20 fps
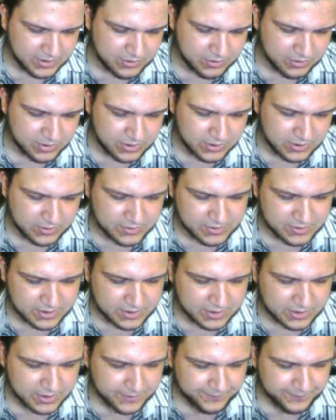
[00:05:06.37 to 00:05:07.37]
You can use
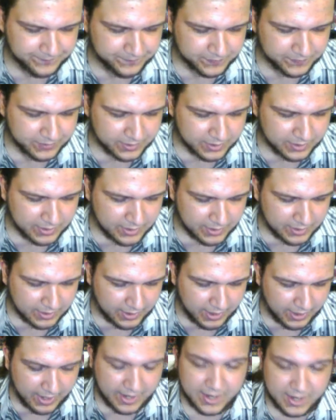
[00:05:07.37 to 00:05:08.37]
it
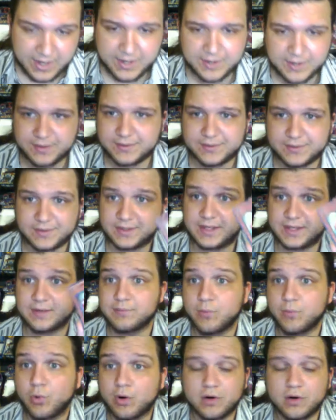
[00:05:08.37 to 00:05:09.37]
and get
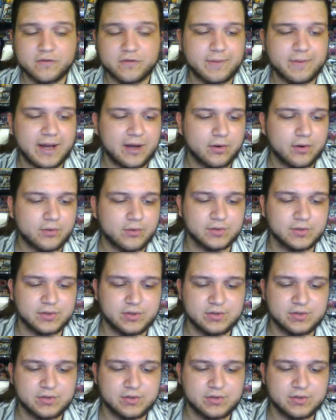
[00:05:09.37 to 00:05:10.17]
more of them out.